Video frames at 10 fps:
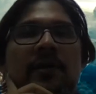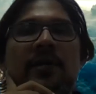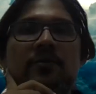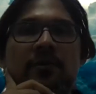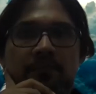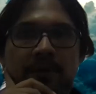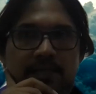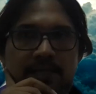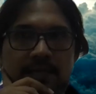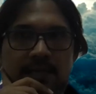find a good
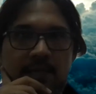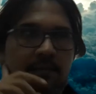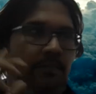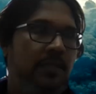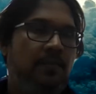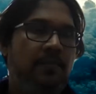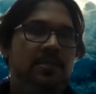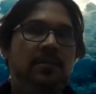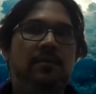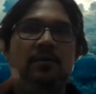project, like a bigger
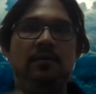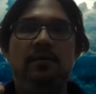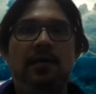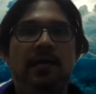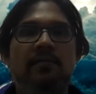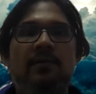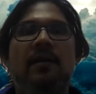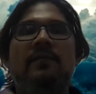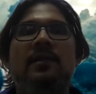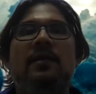project, uh, I,
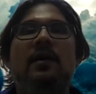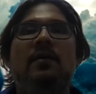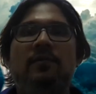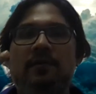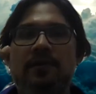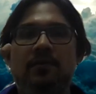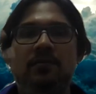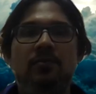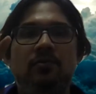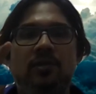I will allow even to
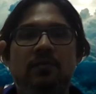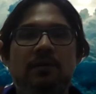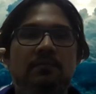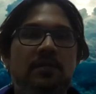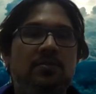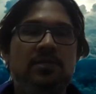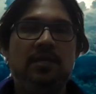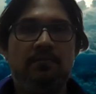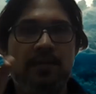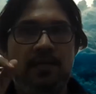two to three members to
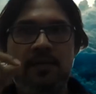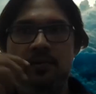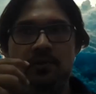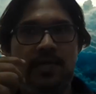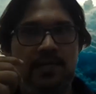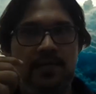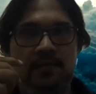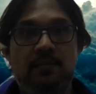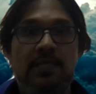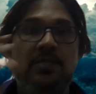jump in and do that.
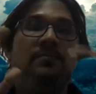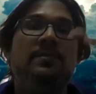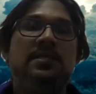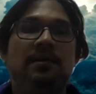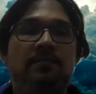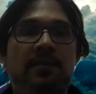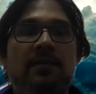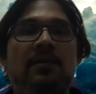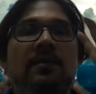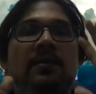But it should be
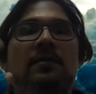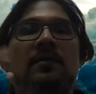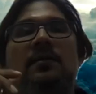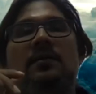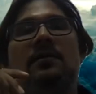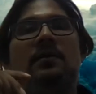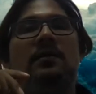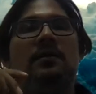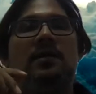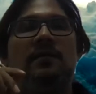something
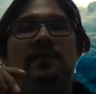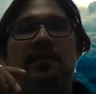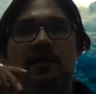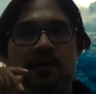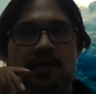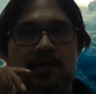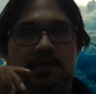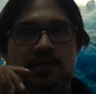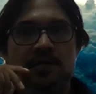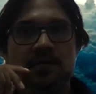uh, conveniently
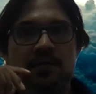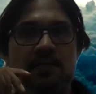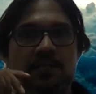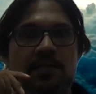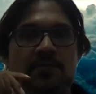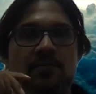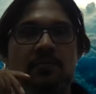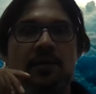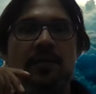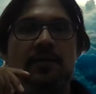large. Otherwise, there's no
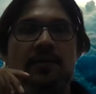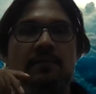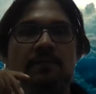point.